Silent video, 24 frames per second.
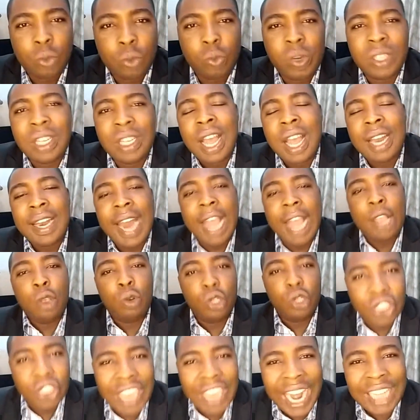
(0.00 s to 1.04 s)
with, that you
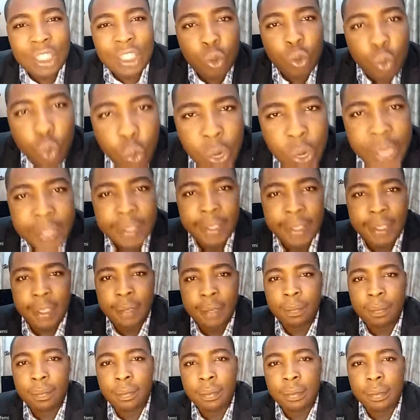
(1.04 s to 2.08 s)
chat with,
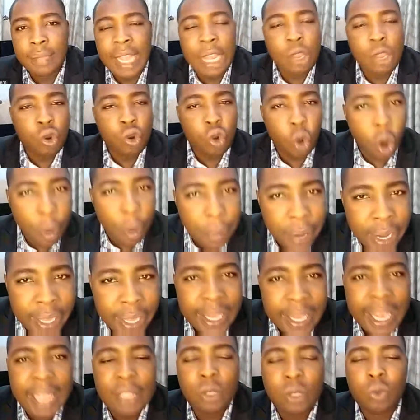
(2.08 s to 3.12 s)
that you
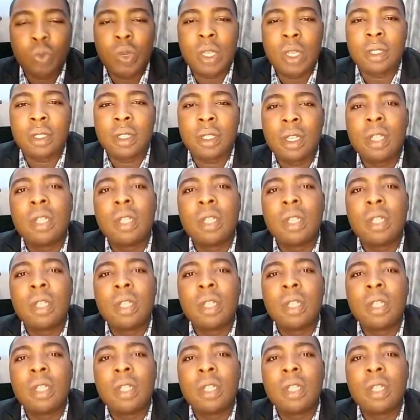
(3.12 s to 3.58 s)
communicate with,